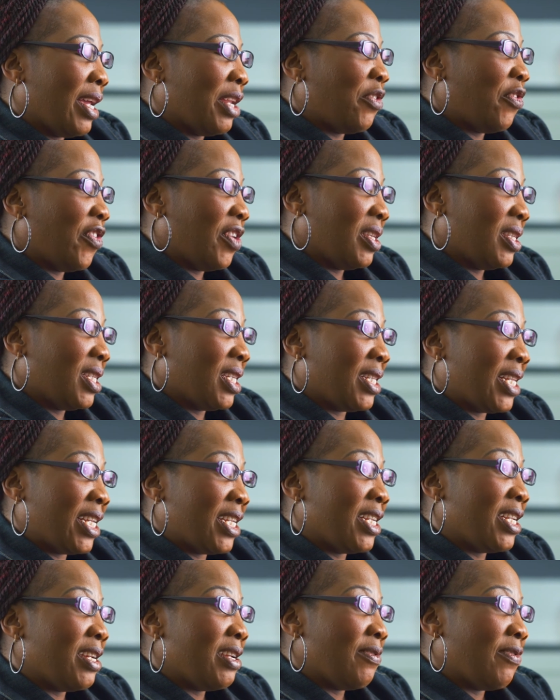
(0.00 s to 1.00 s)
At first,
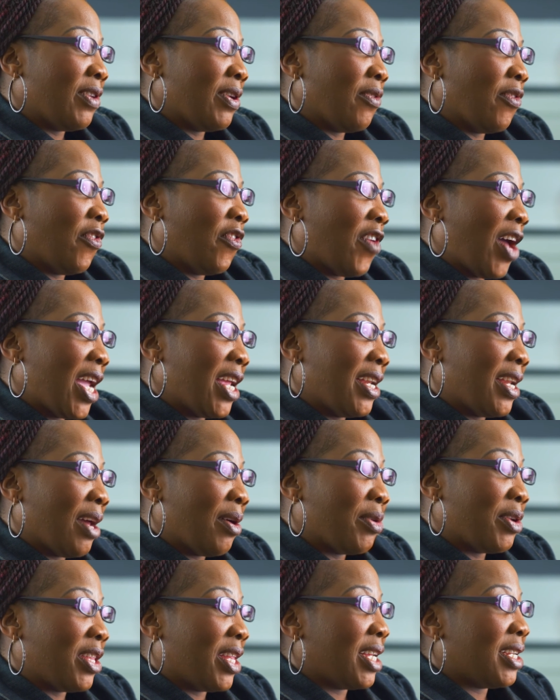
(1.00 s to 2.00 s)
they didn't find
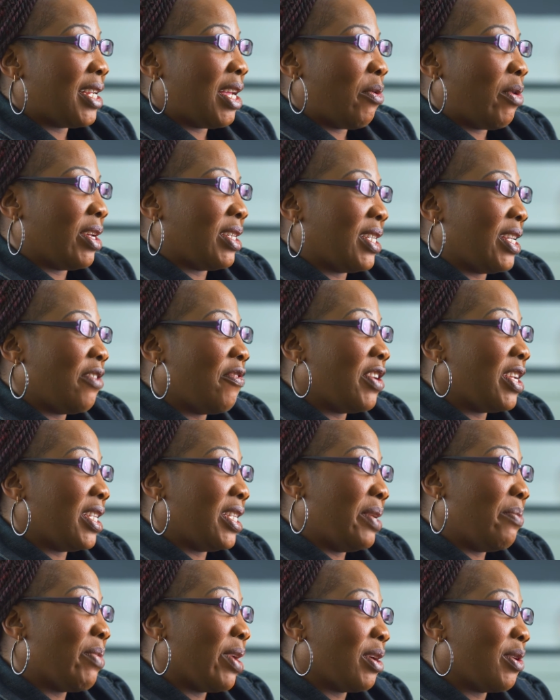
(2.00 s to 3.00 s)
out that I was
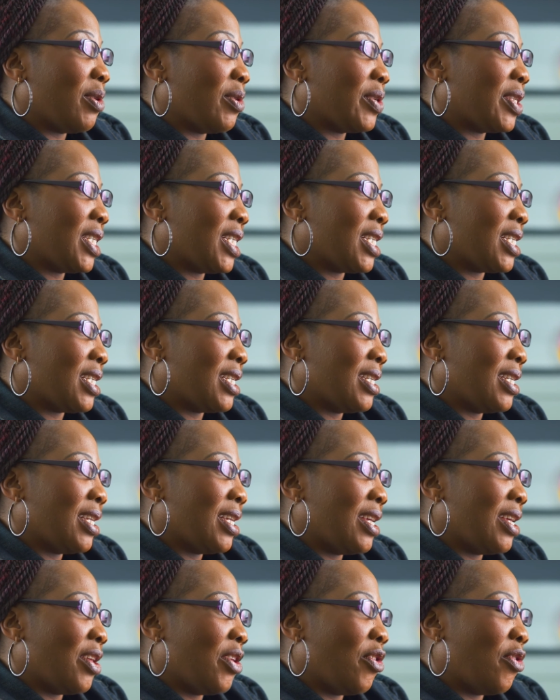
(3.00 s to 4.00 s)
having tuberculosis.
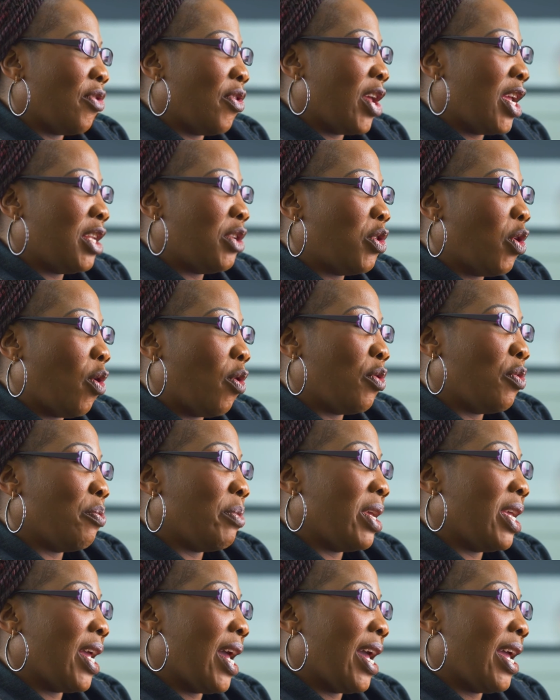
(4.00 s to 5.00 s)
They told
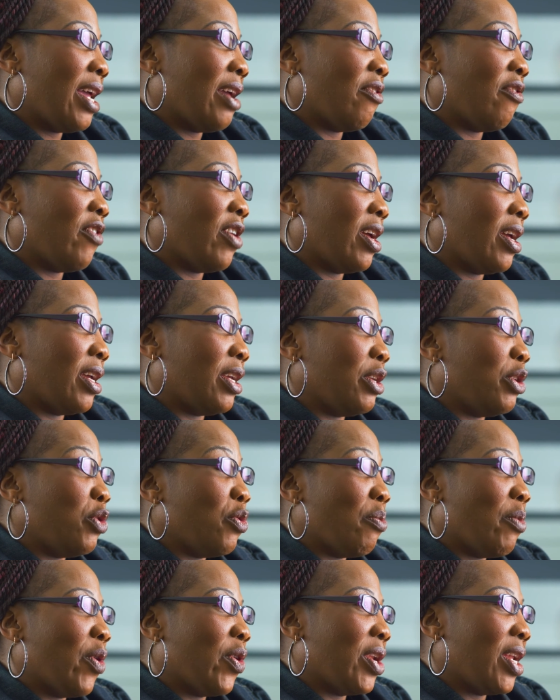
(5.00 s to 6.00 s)
me I have
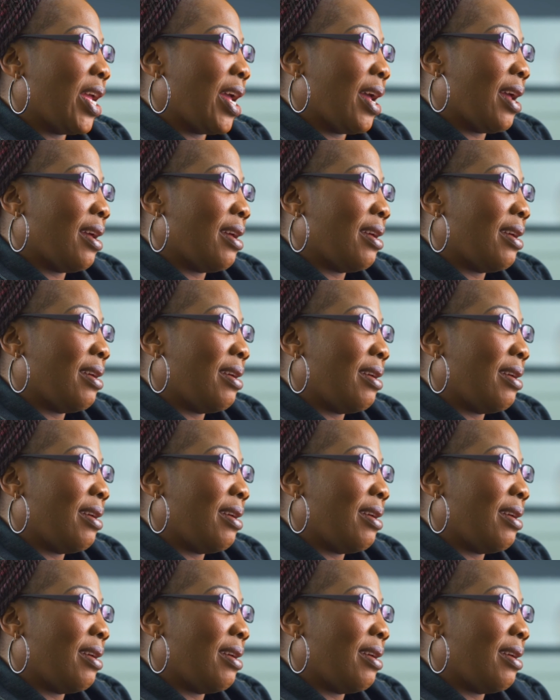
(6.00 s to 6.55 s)
pneumonia.